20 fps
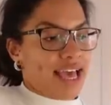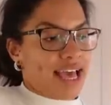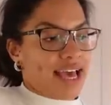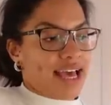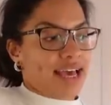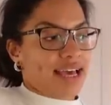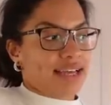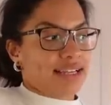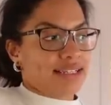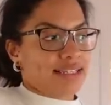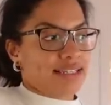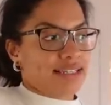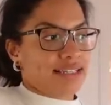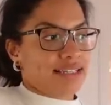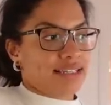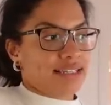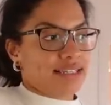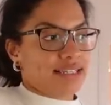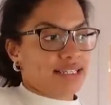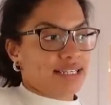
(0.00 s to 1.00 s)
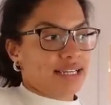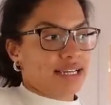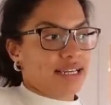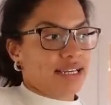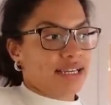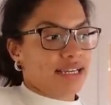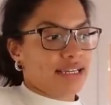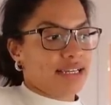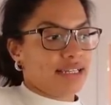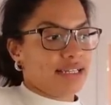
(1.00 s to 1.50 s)
and
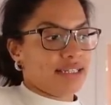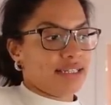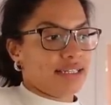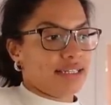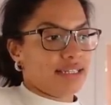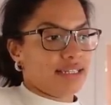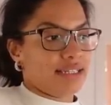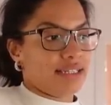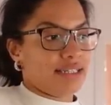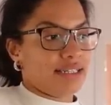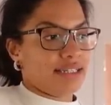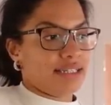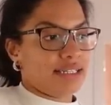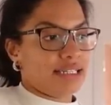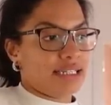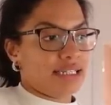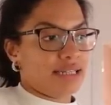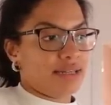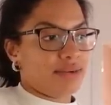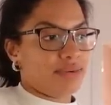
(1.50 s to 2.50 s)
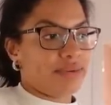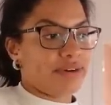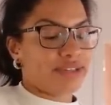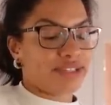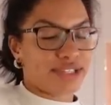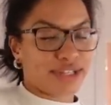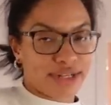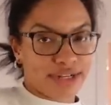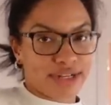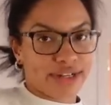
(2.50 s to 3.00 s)
we're
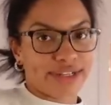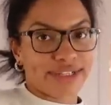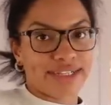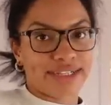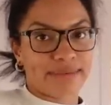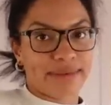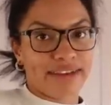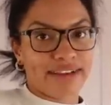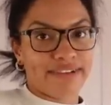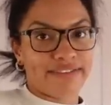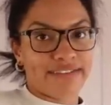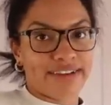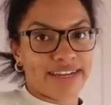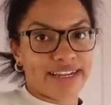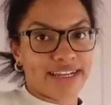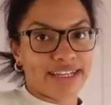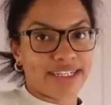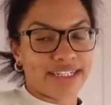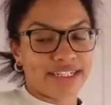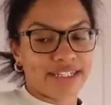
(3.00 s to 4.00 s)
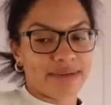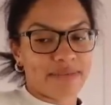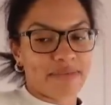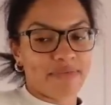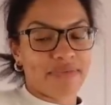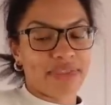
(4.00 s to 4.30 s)
so close to being finished.